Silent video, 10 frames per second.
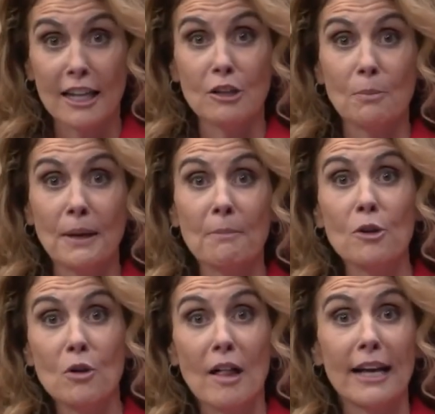of you people,
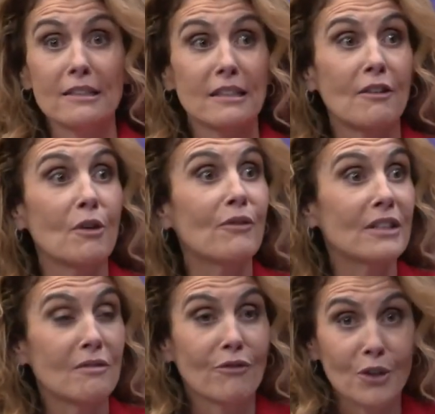you clients, you
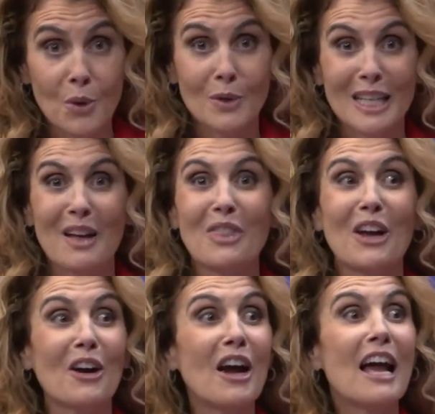viewers out
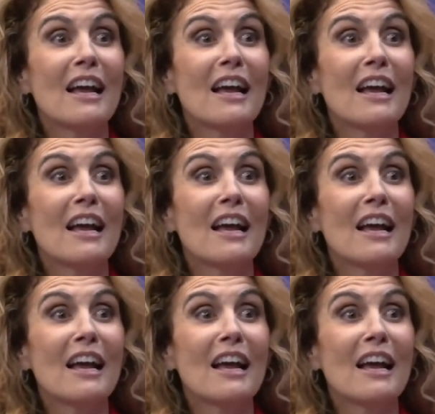there,